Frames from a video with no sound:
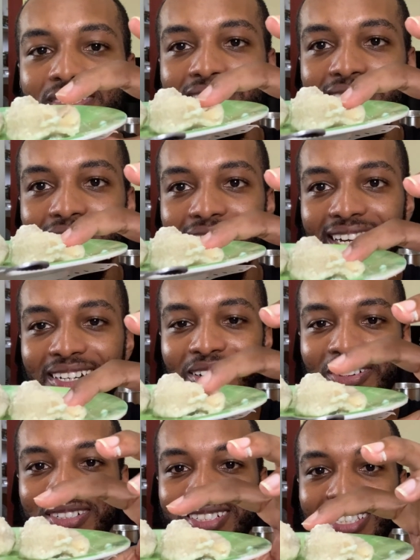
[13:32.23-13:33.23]
you see
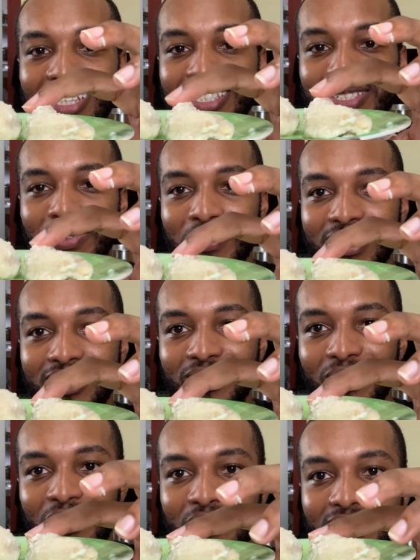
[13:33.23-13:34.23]
that? How it just has
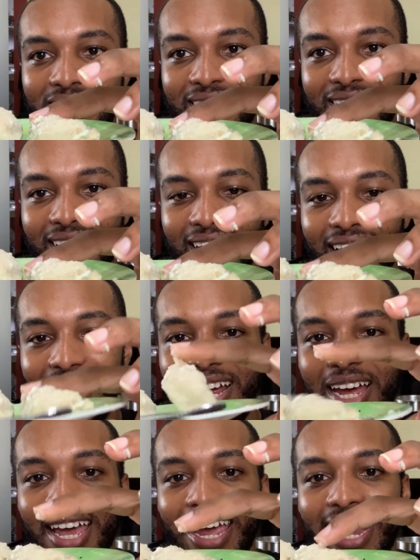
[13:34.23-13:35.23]
squeezed down?
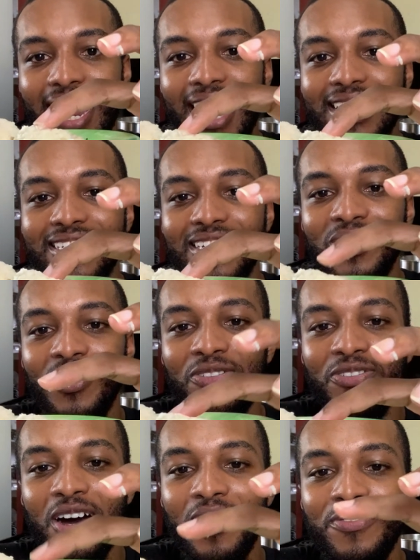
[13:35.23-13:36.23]
It has
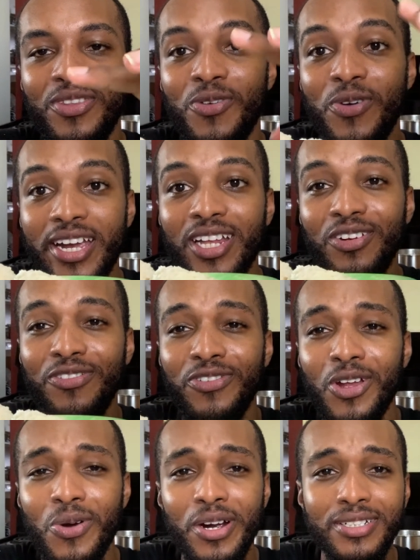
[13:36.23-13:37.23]
enough of the regular
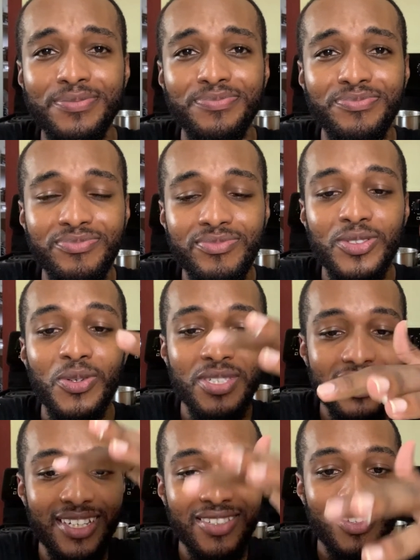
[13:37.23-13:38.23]
flour to
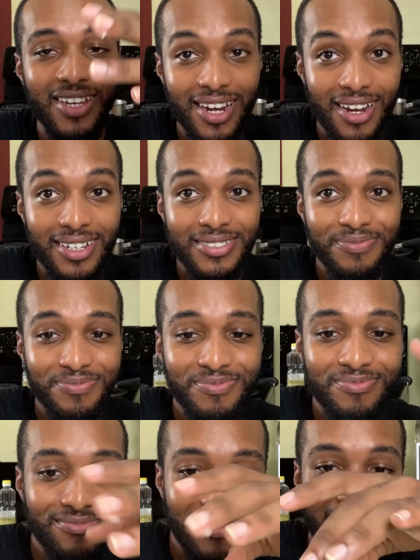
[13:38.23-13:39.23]
stick together
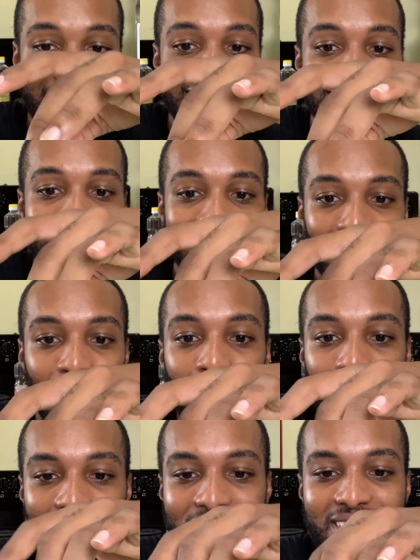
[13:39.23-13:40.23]
and
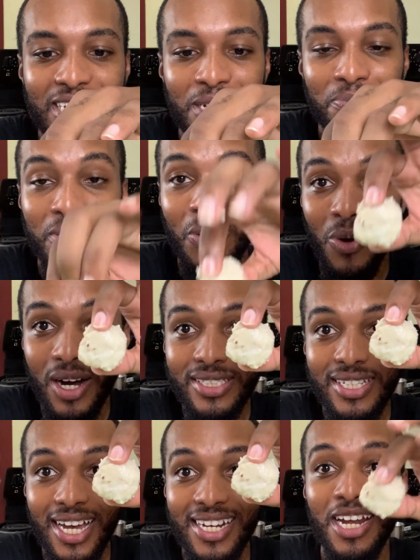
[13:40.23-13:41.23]
hold its shape in the
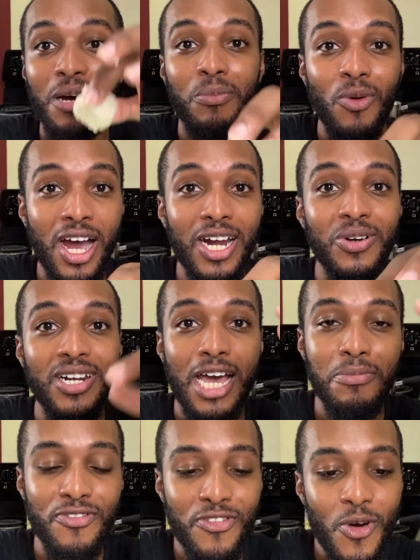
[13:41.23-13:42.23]
water and not boil out
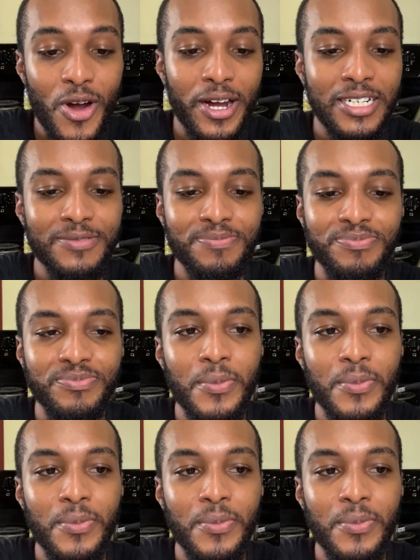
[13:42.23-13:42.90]
like before.